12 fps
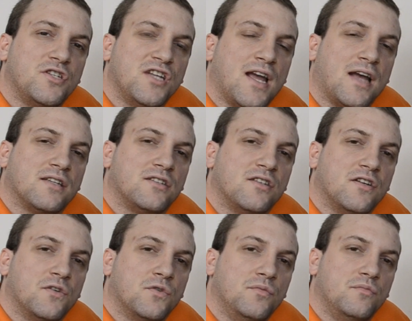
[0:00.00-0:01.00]
G X
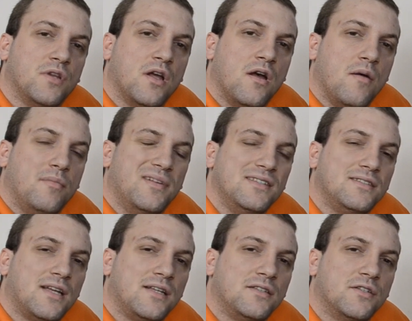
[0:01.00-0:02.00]
two. Please
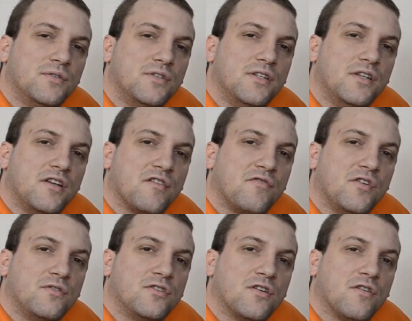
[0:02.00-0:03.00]
stay tuned in the near
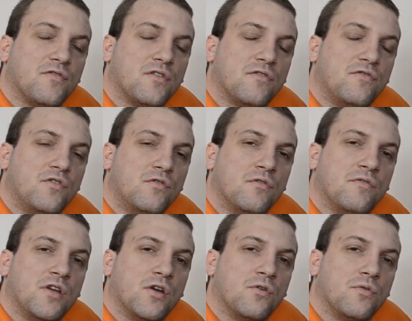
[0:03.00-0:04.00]
future for the full
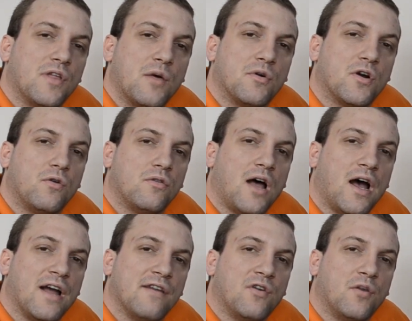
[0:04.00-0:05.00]
review that will go
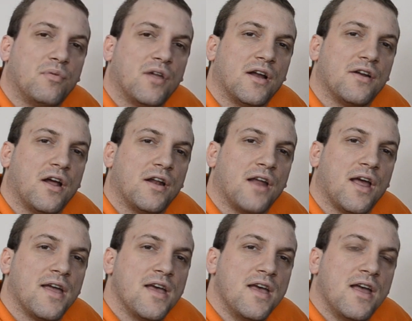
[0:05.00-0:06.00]
live on Play three dot
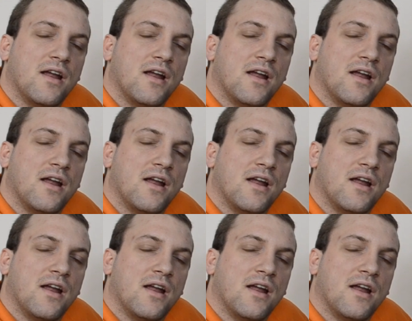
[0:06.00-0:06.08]
net.